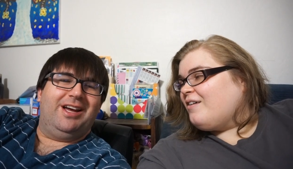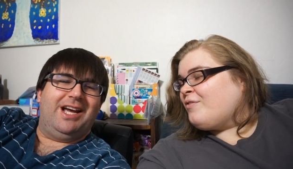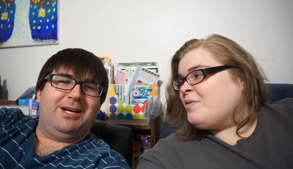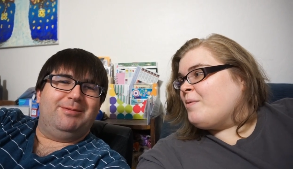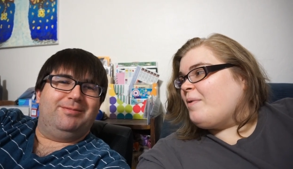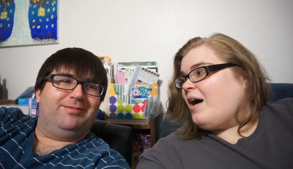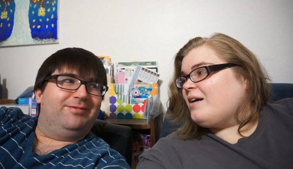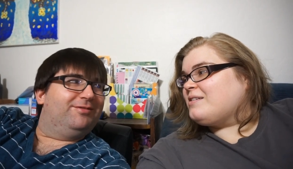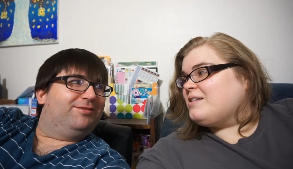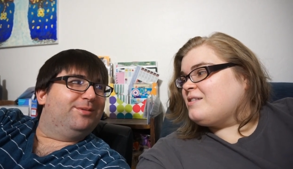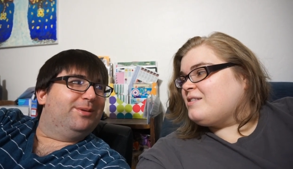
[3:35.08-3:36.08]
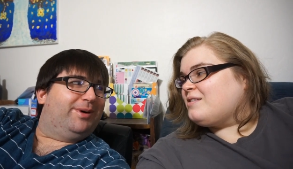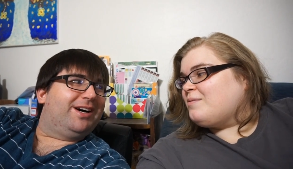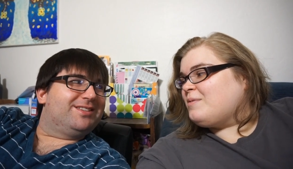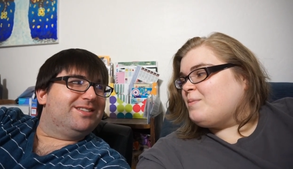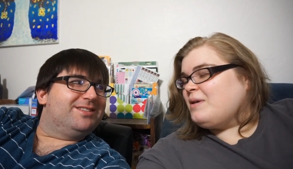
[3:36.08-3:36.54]
Speaker 1: From the boxes? From the
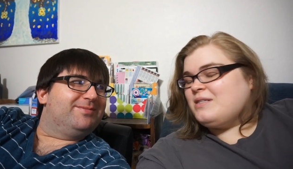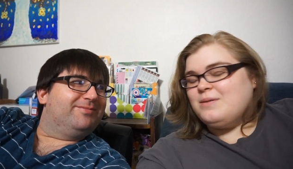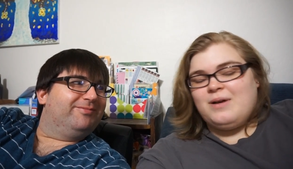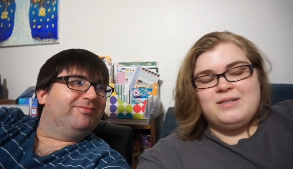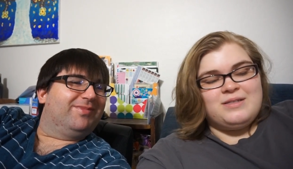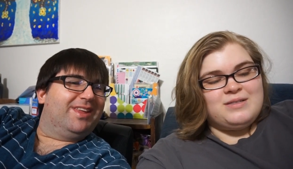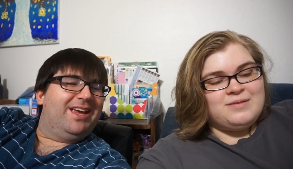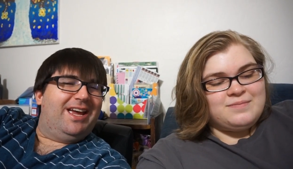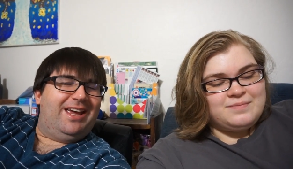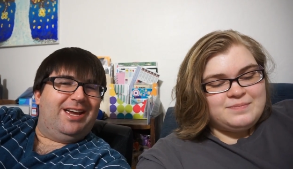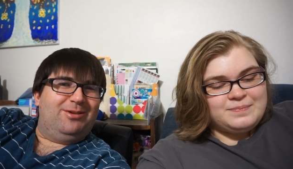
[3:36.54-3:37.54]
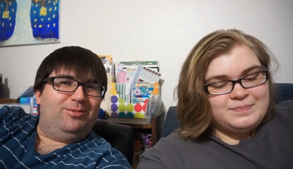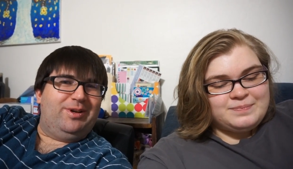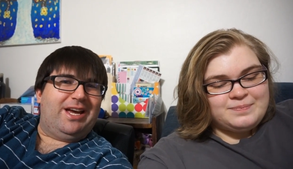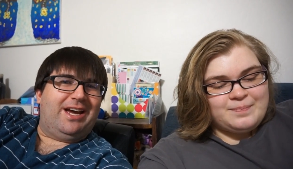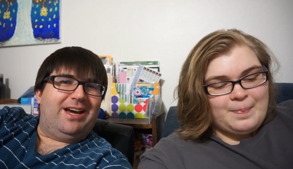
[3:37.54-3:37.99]
boxes. The pizza boxes?
Speaker 2: And
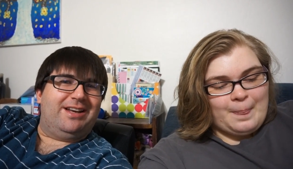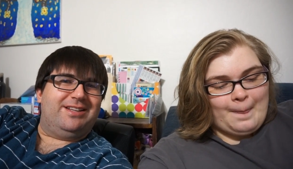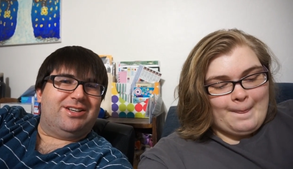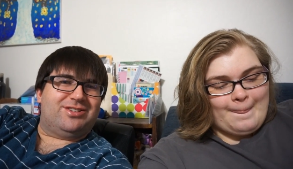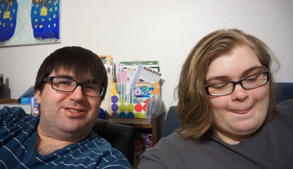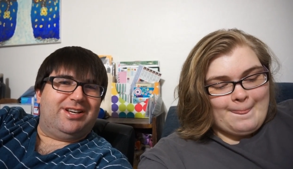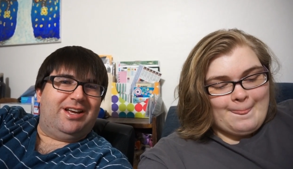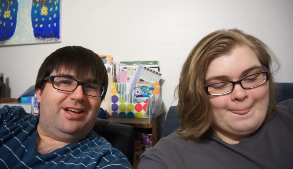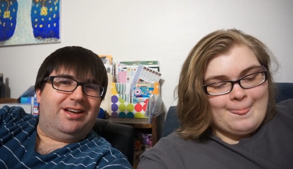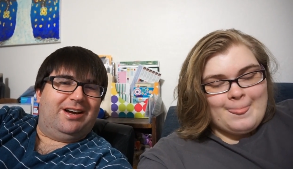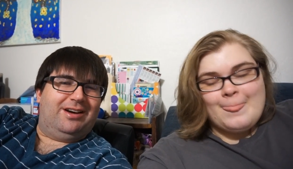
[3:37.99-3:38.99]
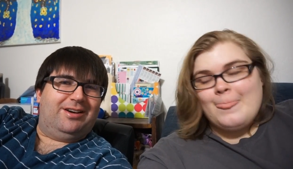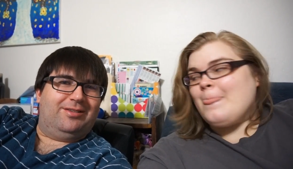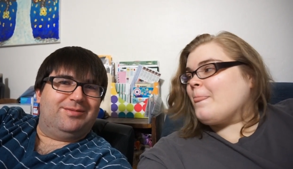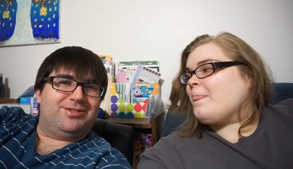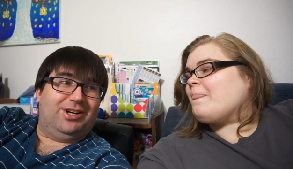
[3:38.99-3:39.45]
we had yesterday
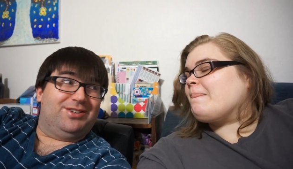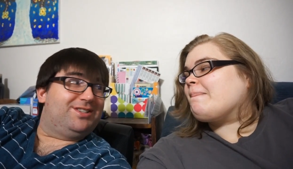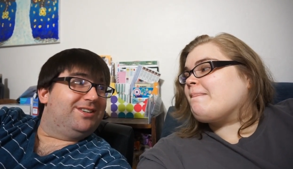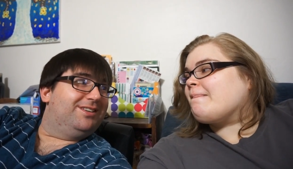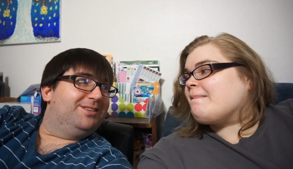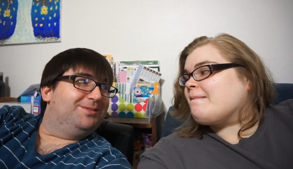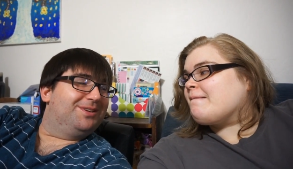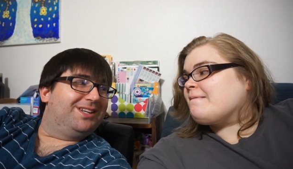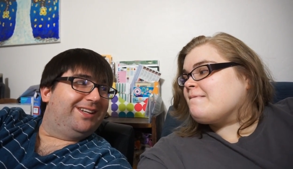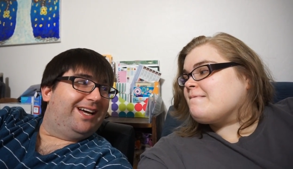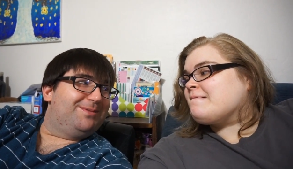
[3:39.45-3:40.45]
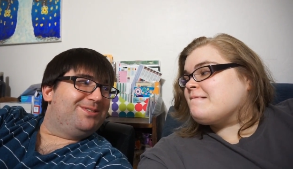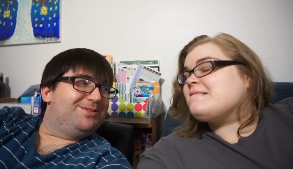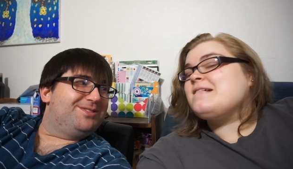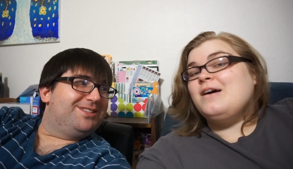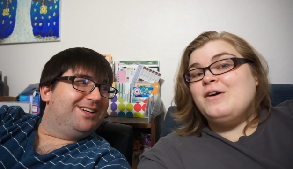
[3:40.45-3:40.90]
uh, salsa with the lime
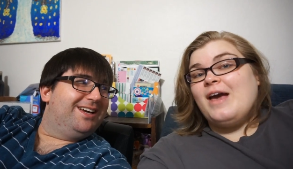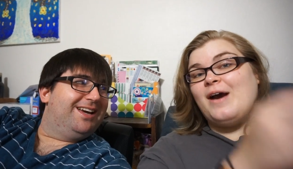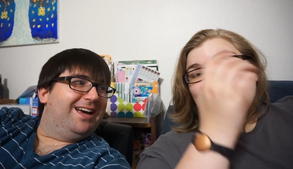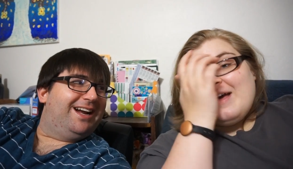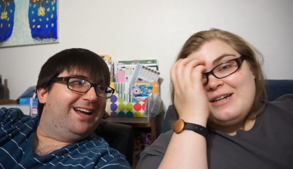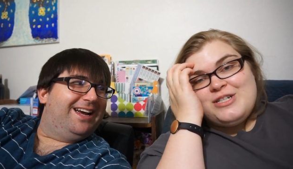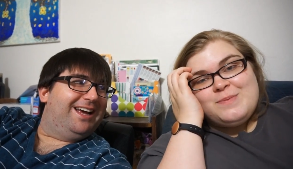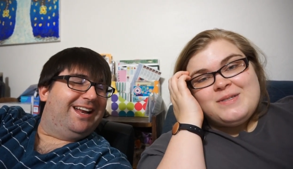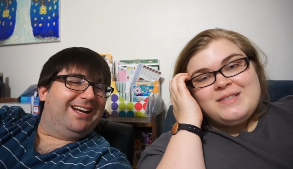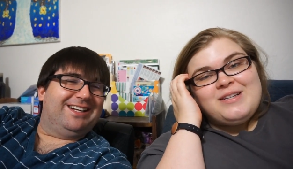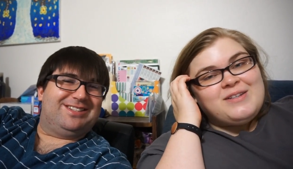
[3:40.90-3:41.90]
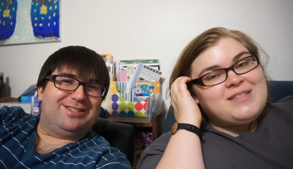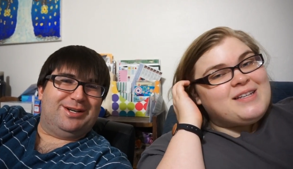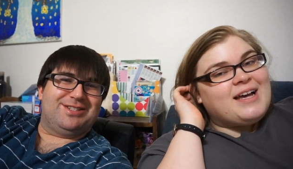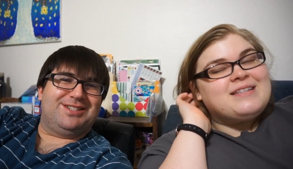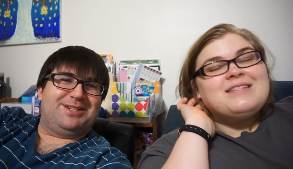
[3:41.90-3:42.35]
juice.
Speaker 1: Oh yeah, we had chips
Speaker 2: and, and I got
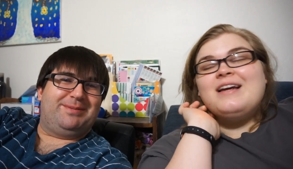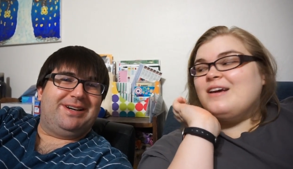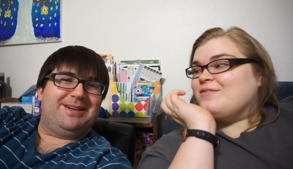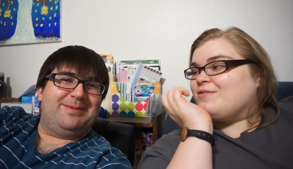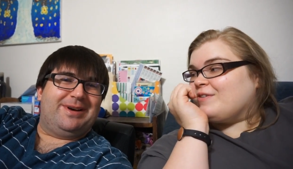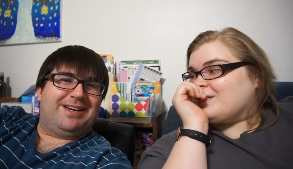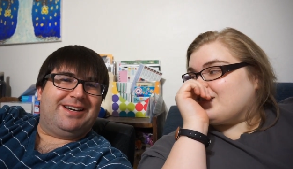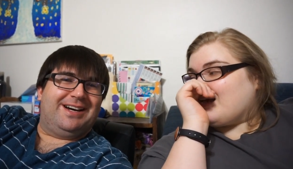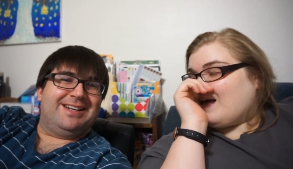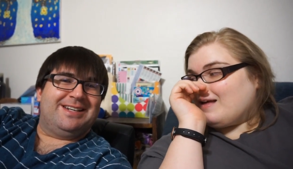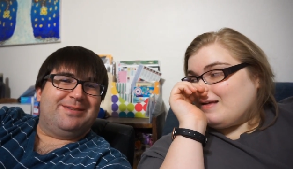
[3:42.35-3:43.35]
salsa, salsa in my, in my cut snack.